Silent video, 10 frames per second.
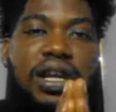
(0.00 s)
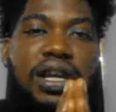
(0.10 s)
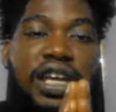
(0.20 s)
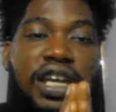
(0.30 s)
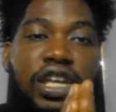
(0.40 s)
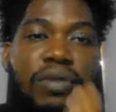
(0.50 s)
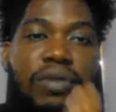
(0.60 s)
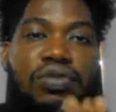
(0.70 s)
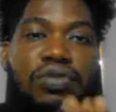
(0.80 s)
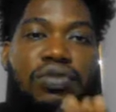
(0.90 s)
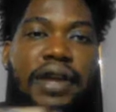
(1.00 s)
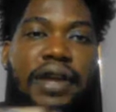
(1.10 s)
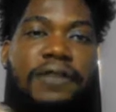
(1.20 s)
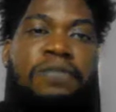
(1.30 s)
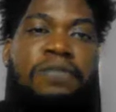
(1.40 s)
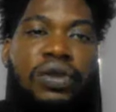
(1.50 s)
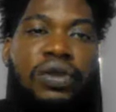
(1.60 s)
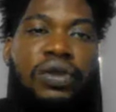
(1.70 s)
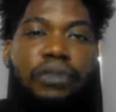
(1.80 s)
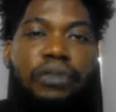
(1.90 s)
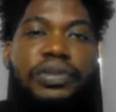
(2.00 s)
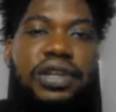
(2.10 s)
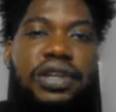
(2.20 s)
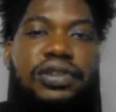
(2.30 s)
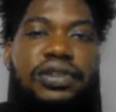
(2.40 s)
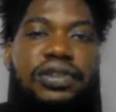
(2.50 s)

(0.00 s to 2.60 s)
like a e-commerce website for your business